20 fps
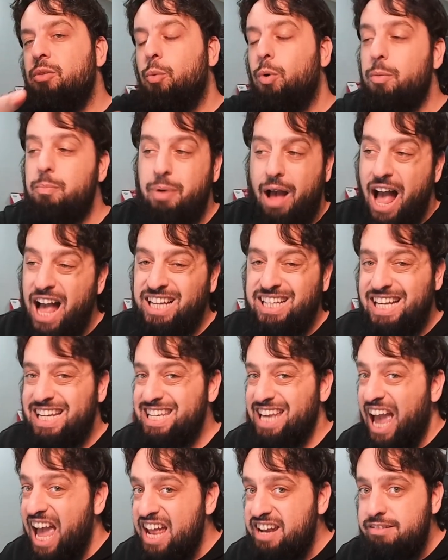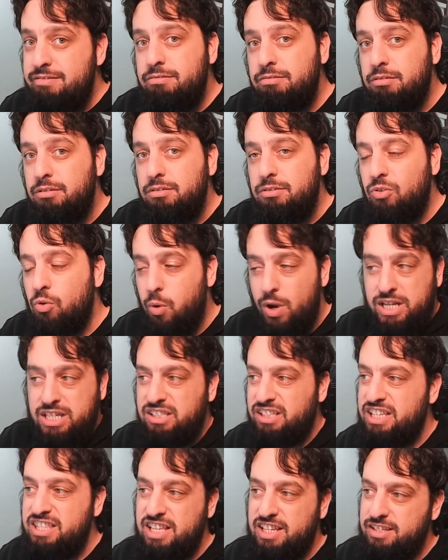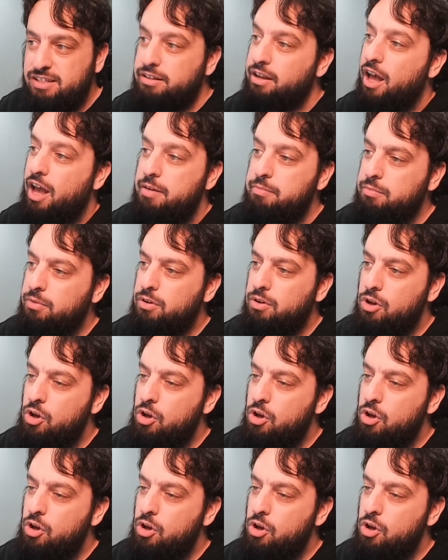We're back again, quickly this time,